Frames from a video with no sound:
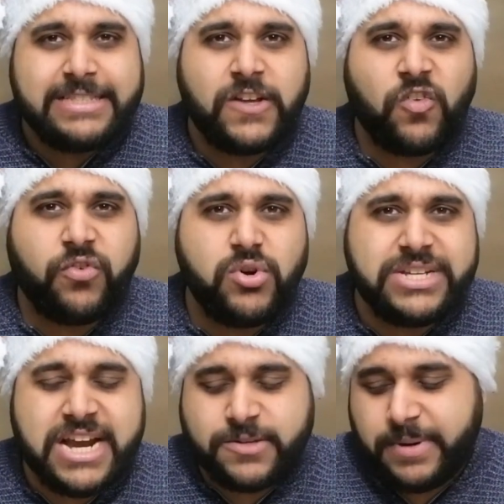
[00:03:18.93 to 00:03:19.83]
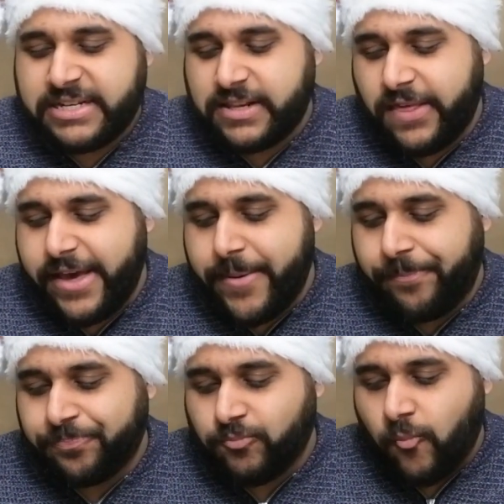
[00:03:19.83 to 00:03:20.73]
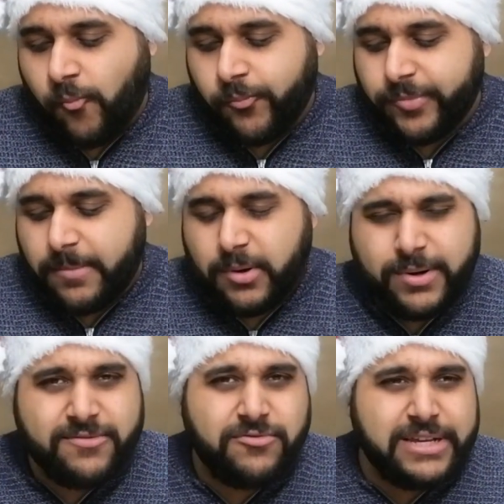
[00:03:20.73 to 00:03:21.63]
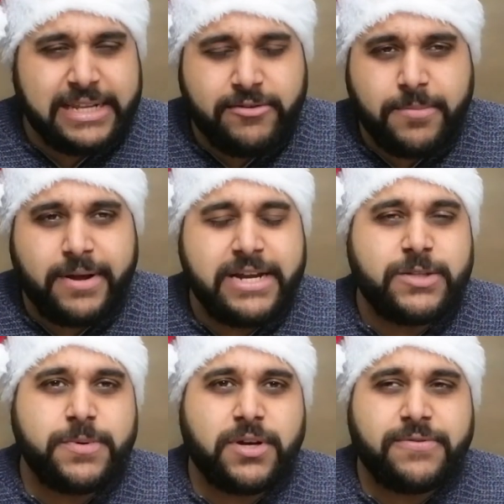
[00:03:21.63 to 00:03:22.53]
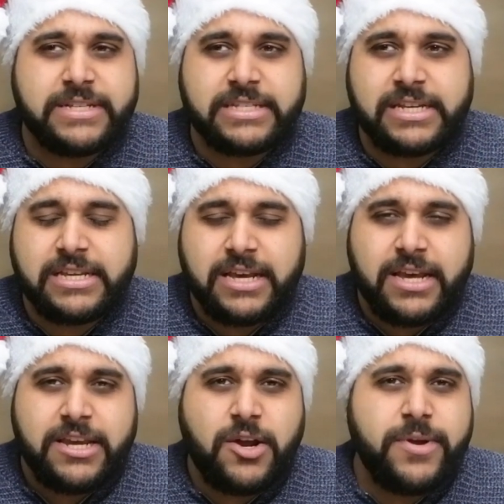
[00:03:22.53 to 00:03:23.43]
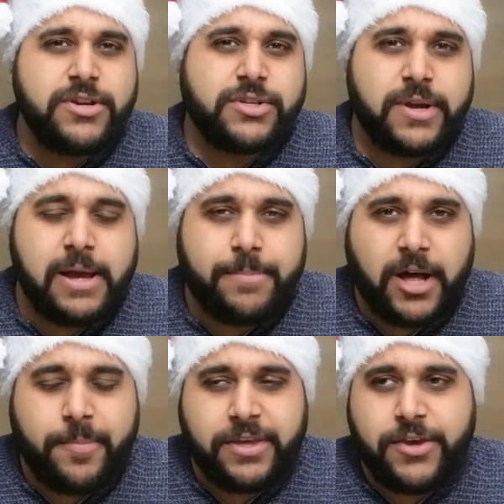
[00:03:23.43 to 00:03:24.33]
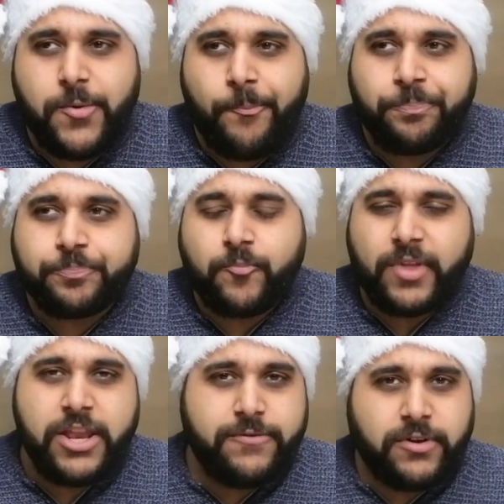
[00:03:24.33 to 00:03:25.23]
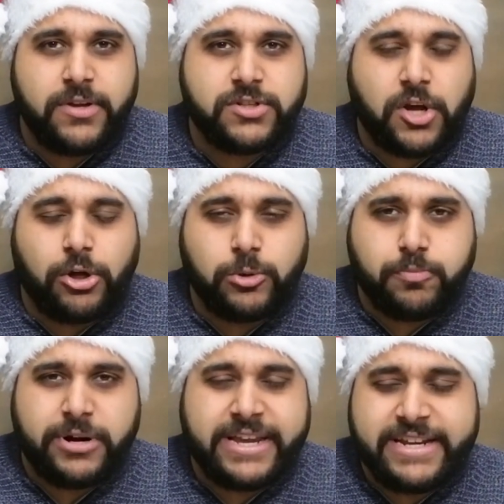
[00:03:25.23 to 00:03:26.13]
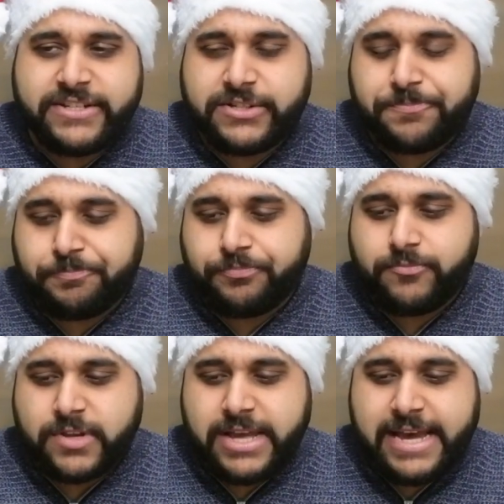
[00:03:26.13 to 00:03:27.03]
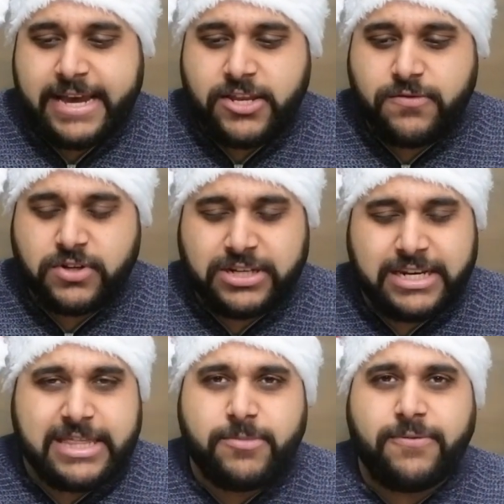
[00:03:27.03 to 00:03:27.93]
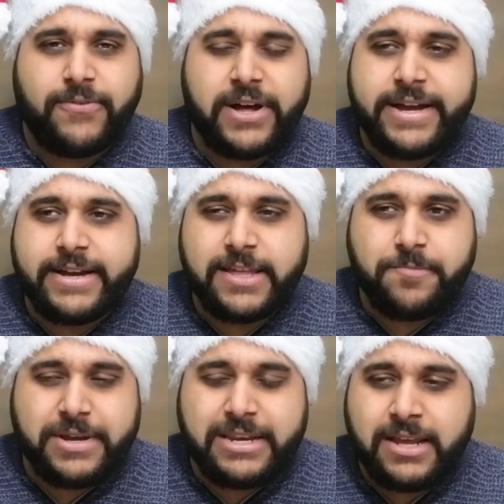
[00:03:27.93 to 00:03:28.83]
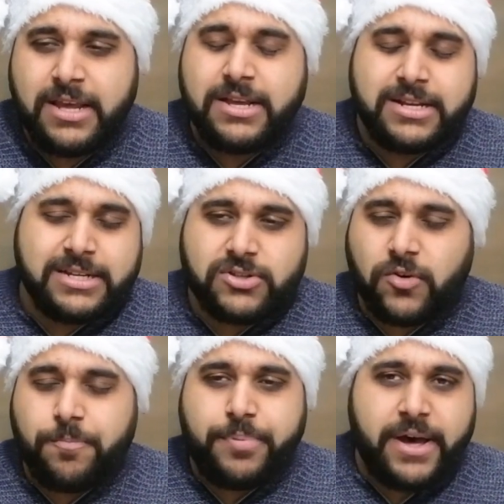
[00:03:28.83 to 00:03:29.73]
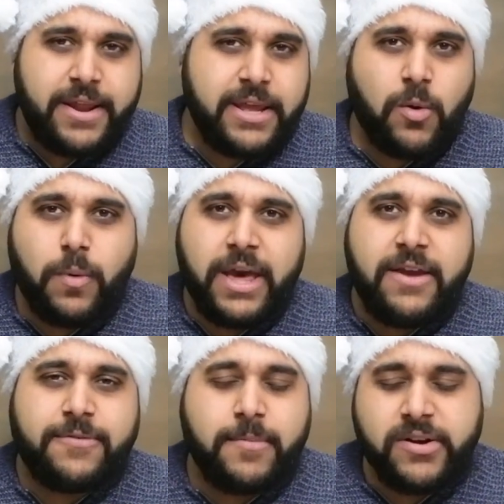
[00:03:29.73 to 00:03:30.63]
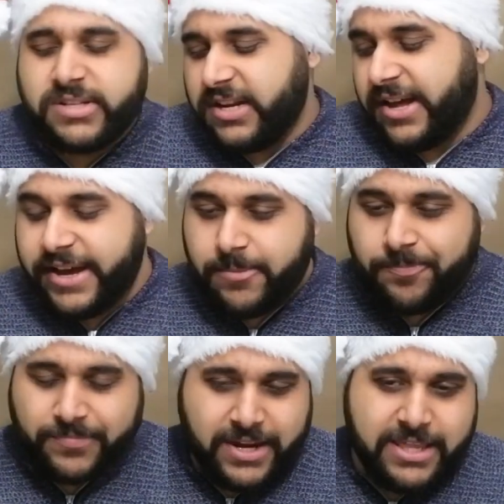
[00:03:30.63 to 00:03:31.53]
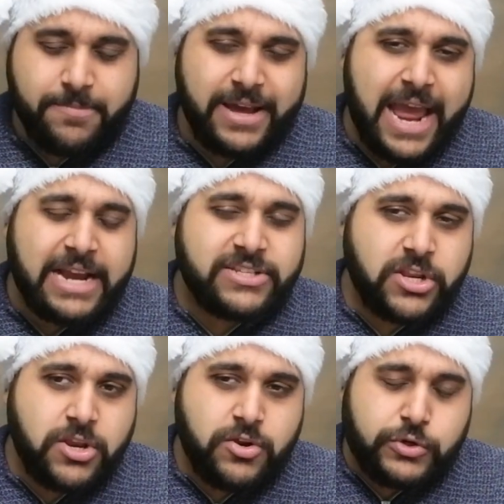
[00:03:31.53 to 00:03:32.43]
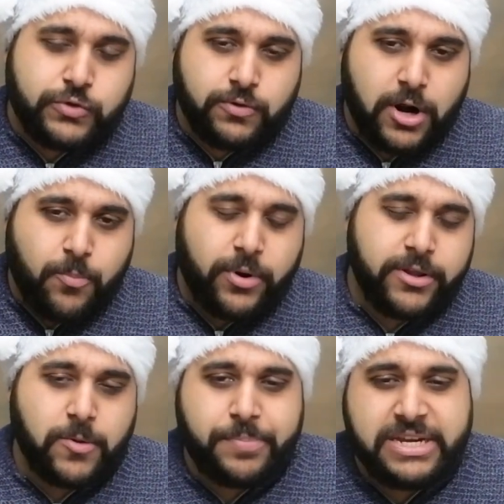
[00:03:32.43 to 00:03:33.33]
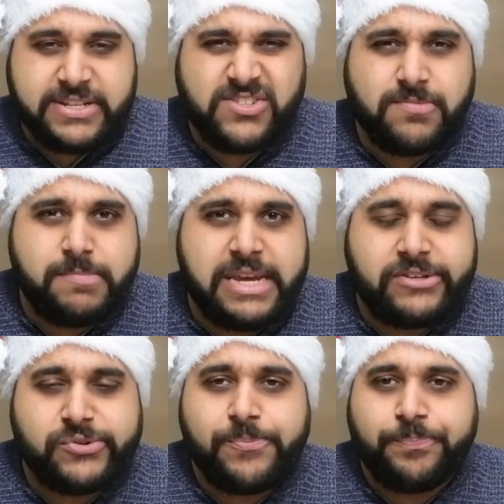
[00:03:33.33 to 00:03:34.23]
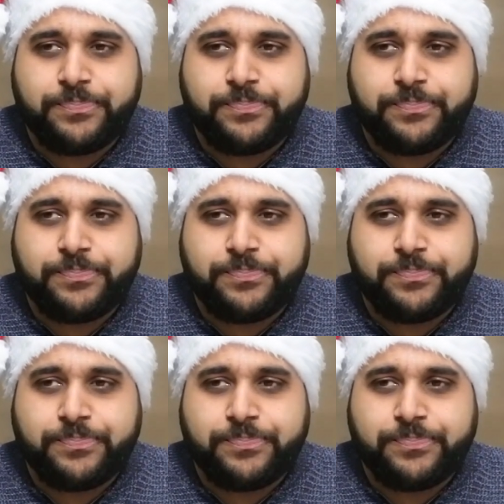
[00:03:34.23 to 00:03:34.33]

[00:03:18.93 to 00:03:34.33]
Those fruity aspects are there. But what it really reminds me of is, you know when you're doing the barbecue and you've got those cold briquettes and you've just lit them on fire, they've been sort of burning away for most of the night, and then by accident you drop one of your pieces of meat